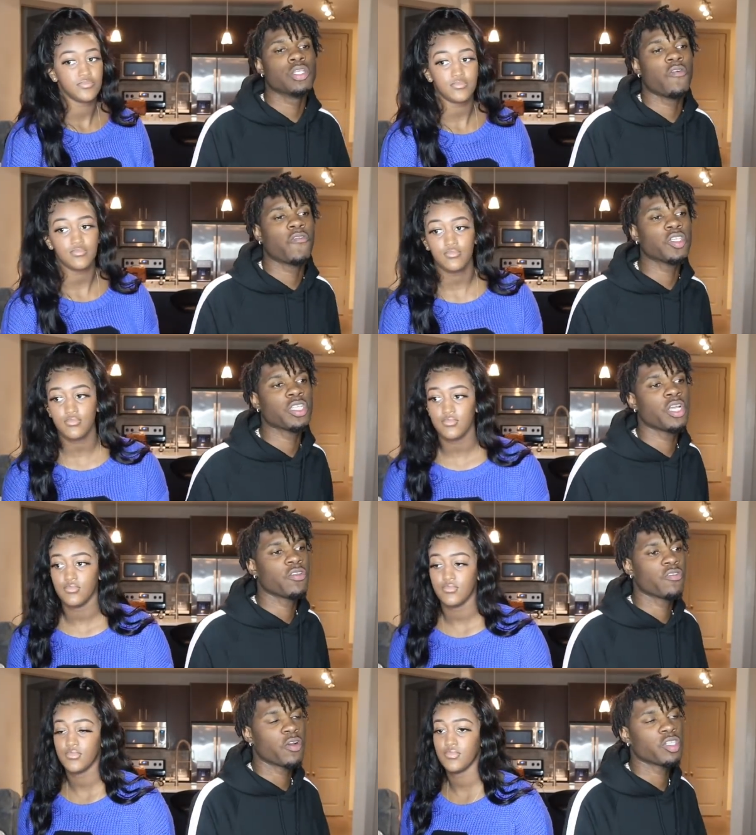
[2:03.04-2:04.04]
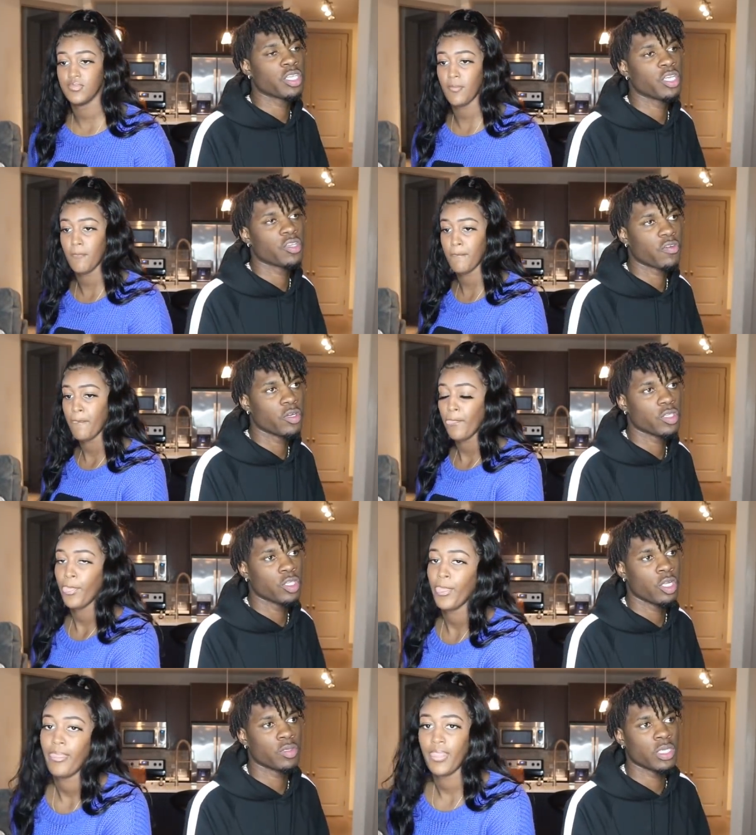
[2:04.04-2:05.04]
Speaker 1: So first things first things first,
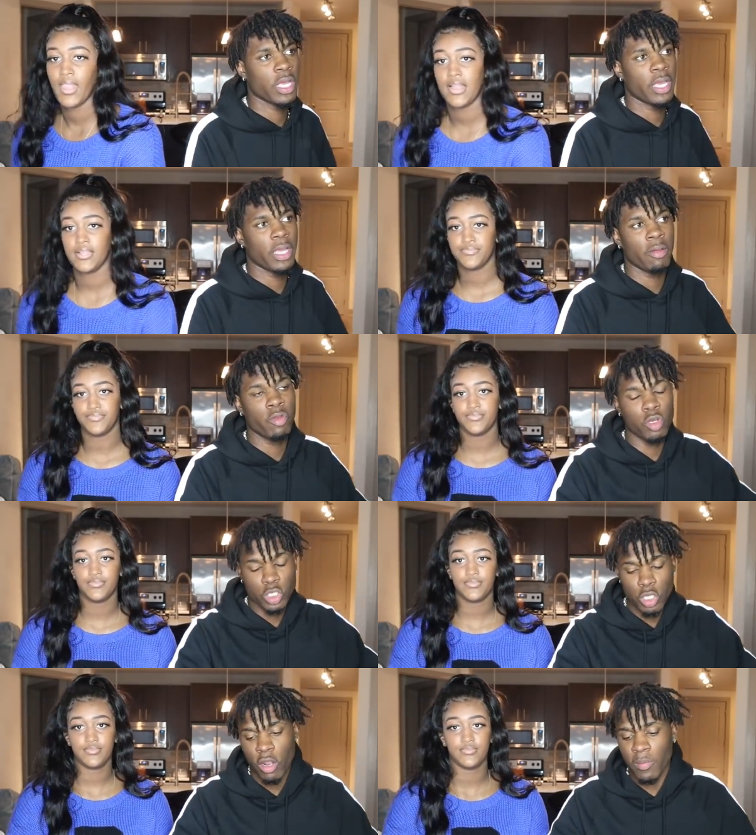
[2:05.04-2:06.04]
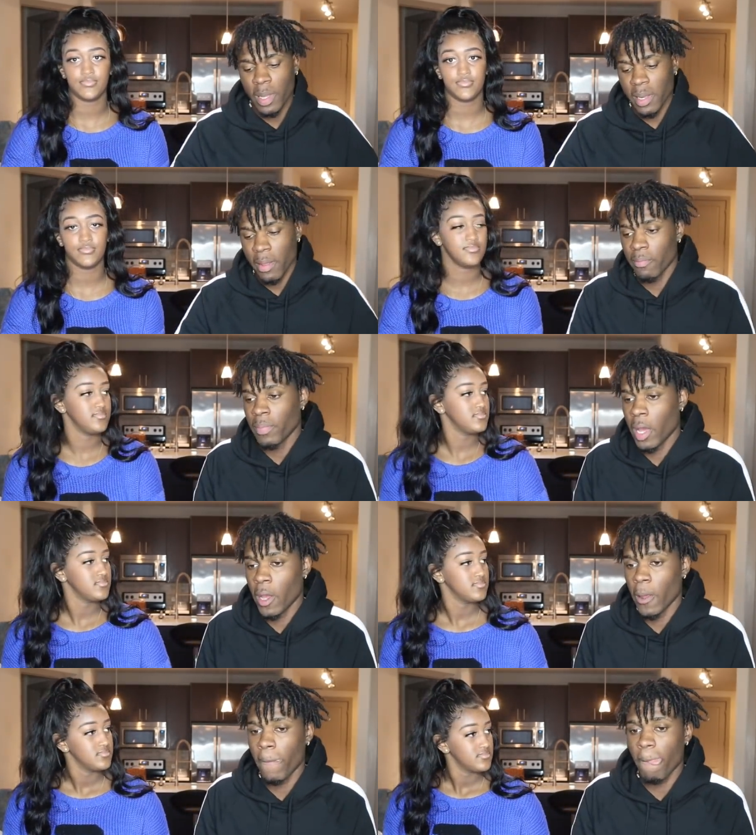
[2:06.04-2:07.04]
you know what I'm saying? We're gonna start off like that
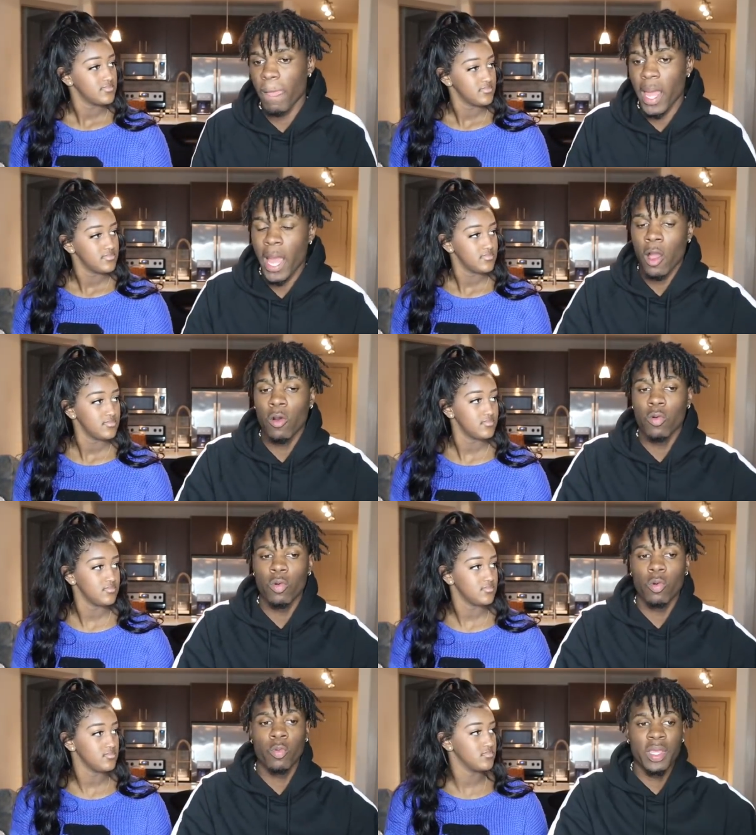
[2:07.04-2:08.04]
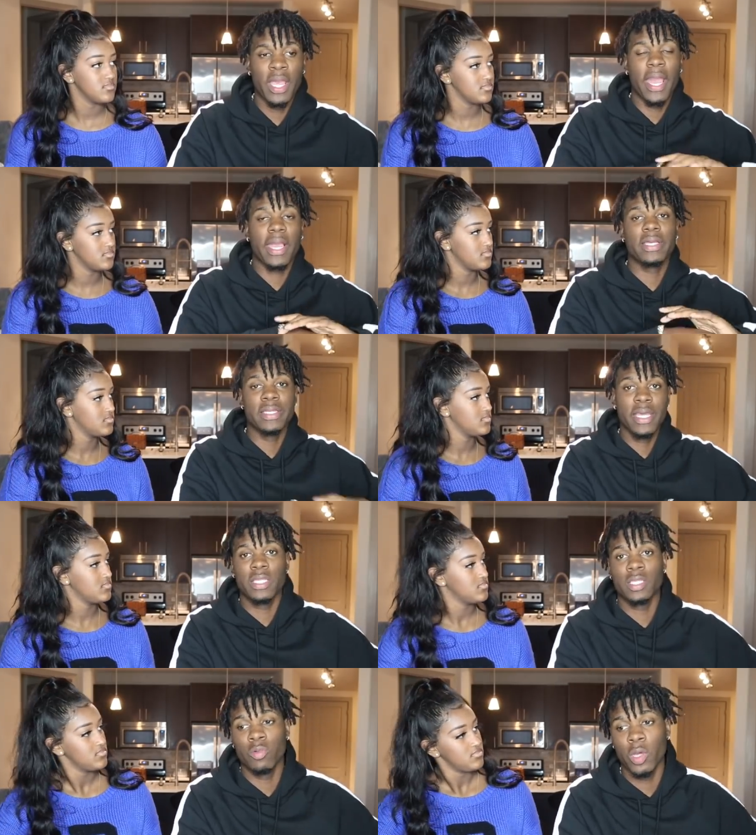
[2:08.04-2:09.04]
by how we got
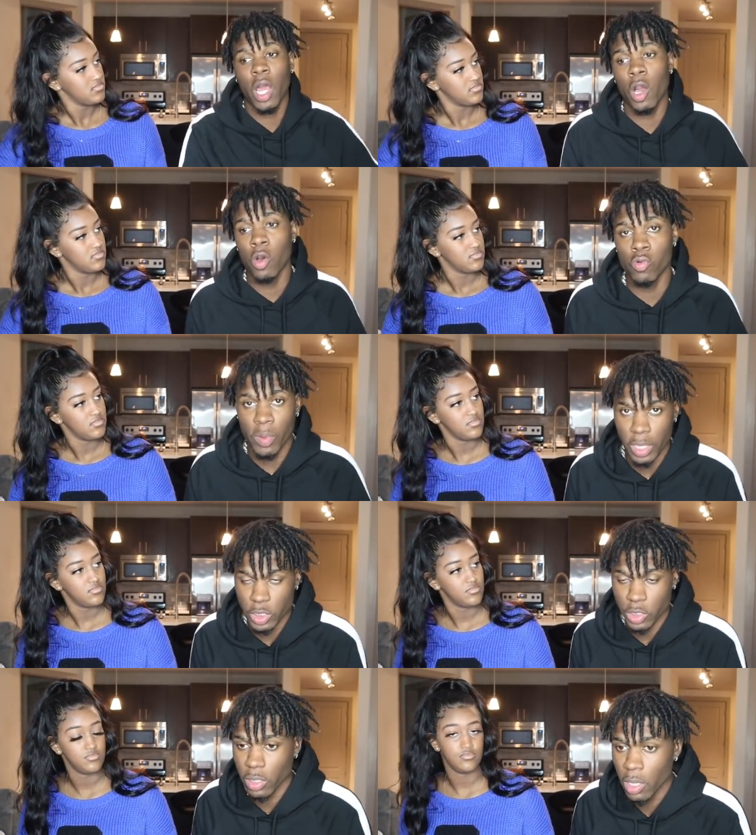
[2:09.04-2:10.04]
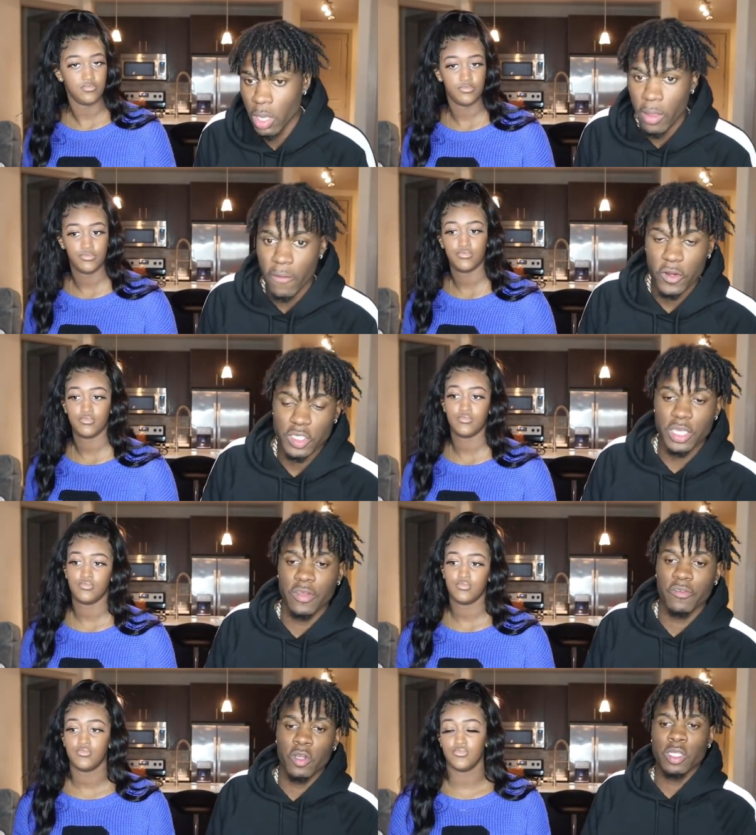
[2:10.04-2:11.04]
connected with our old manager. First
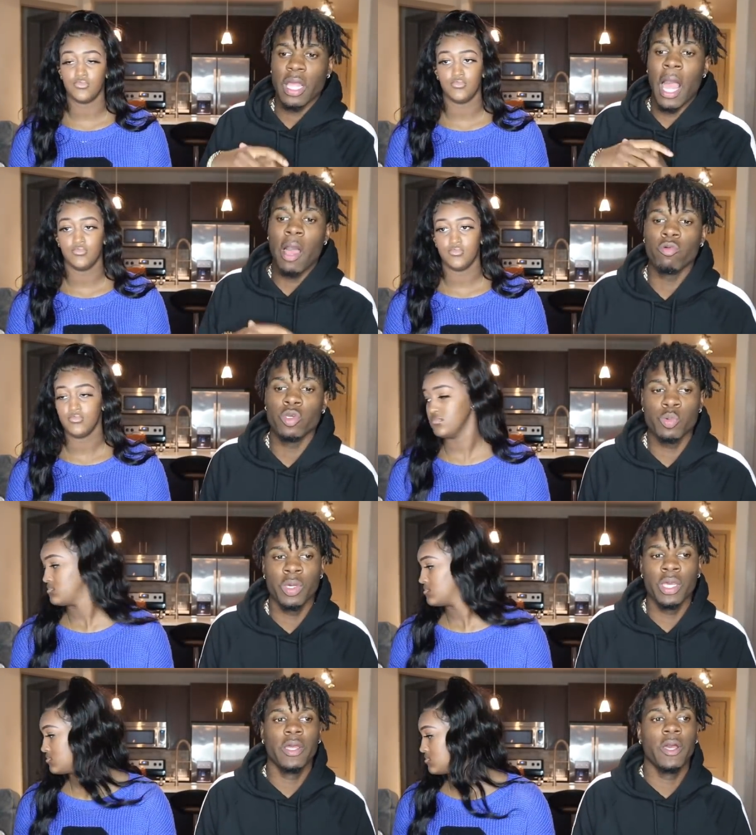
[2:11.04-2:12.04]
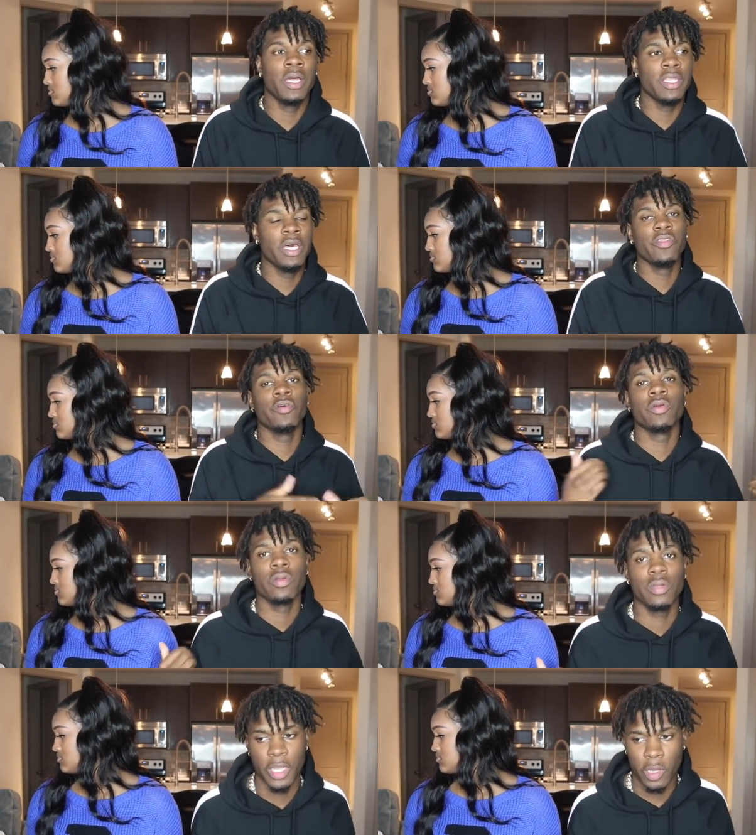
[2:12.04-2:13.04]
thing first, I was with
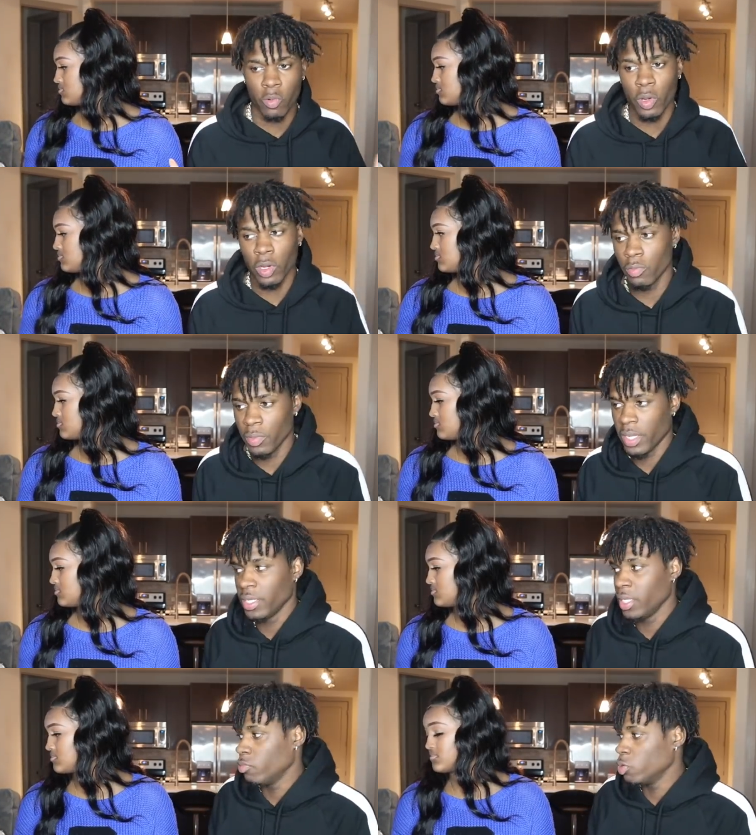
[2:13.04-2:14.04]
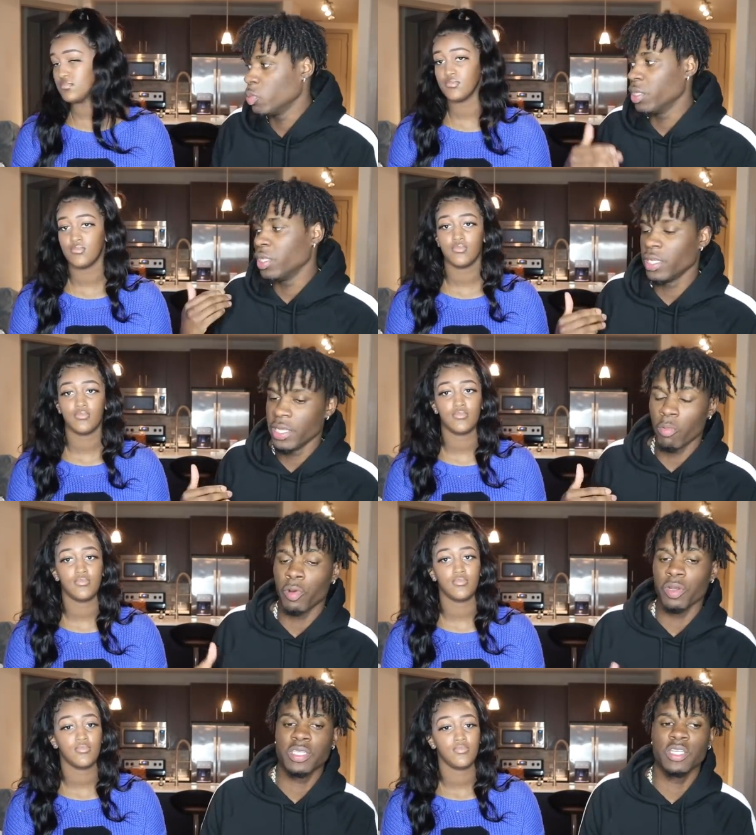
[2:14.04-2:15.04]
another network, me and Nique was with another
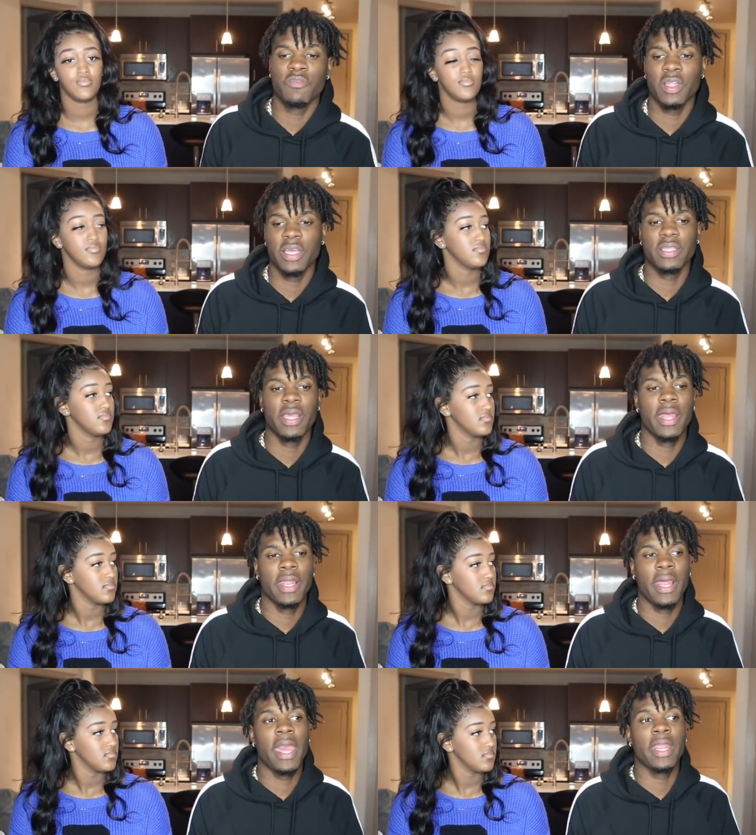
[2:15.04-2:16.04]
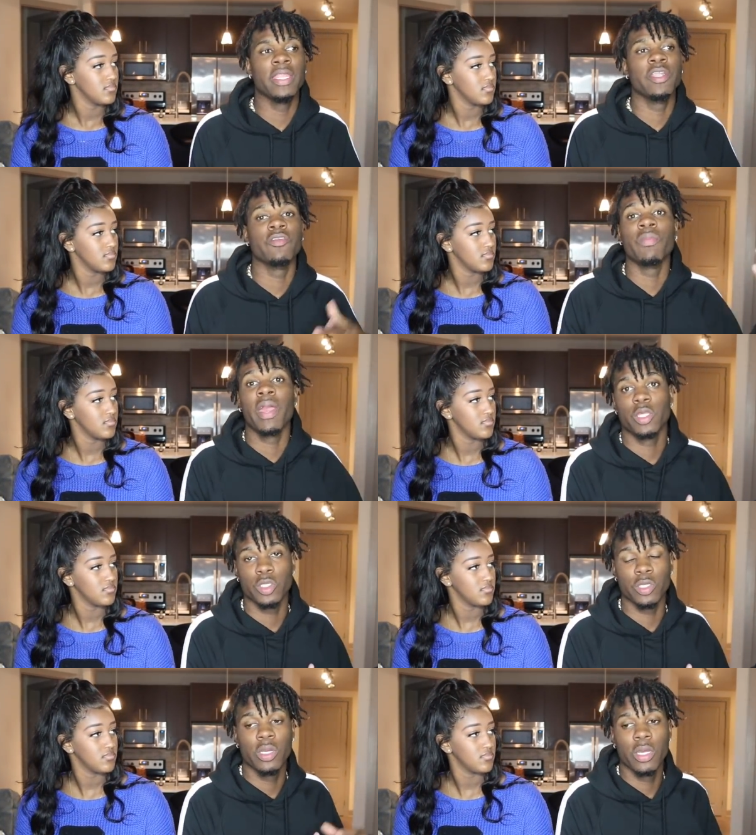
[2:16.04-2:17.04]
network and stuff like that and had another
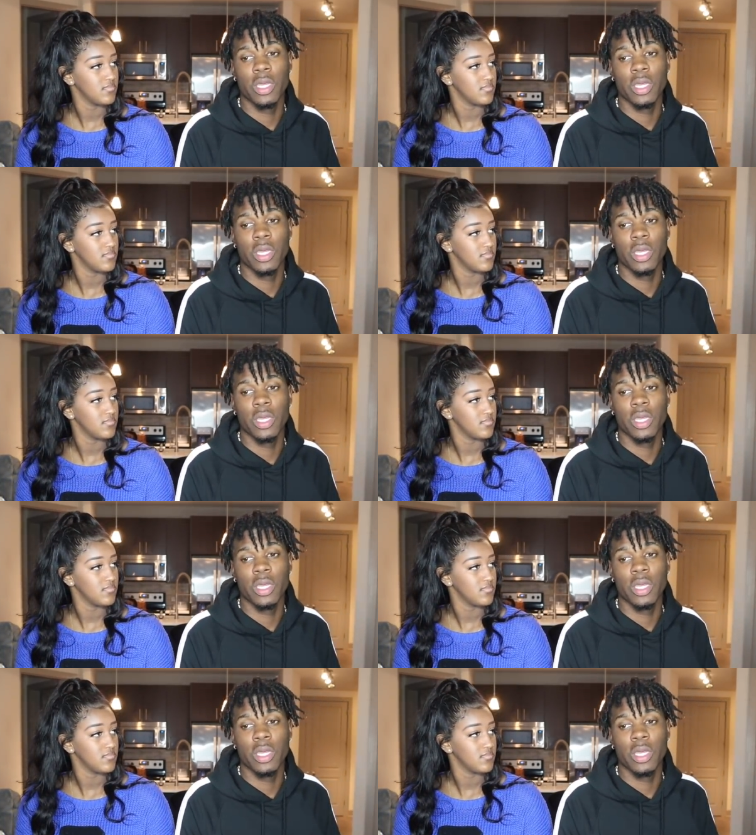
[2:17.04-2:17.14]
manager,